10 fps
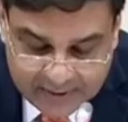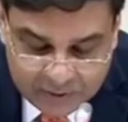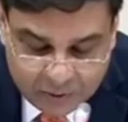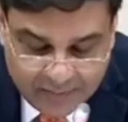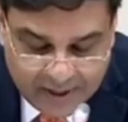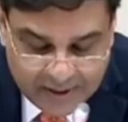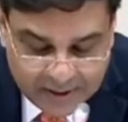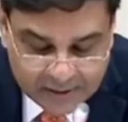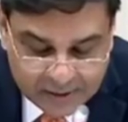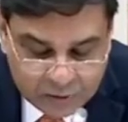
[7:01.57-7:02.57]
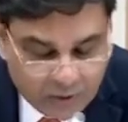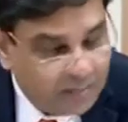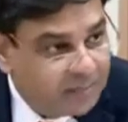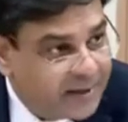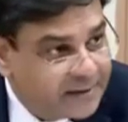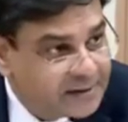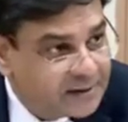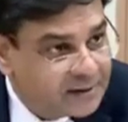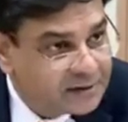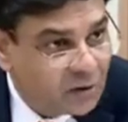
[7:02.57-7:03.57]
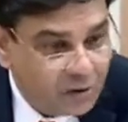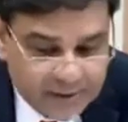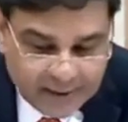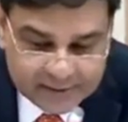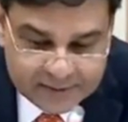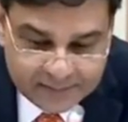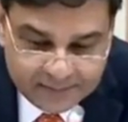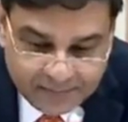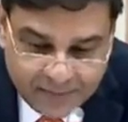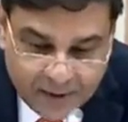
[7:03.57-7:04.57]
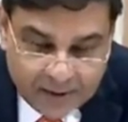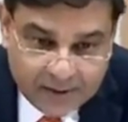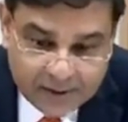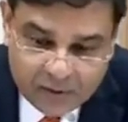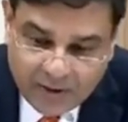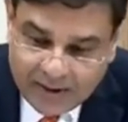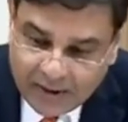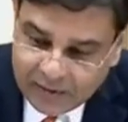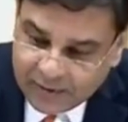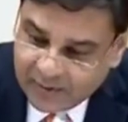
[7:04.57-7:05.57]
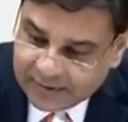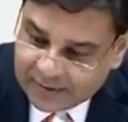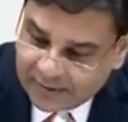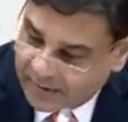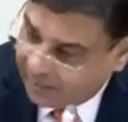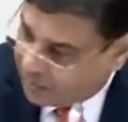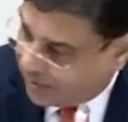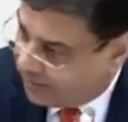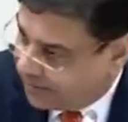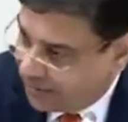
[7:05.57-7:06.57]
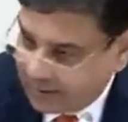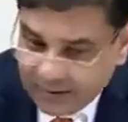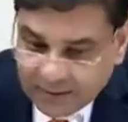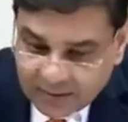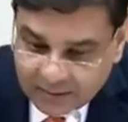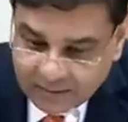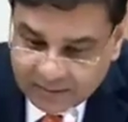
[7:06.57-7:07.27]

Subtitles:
to complaints in this context. Thank you. I'll now request Deputy Governor Viral Acharya.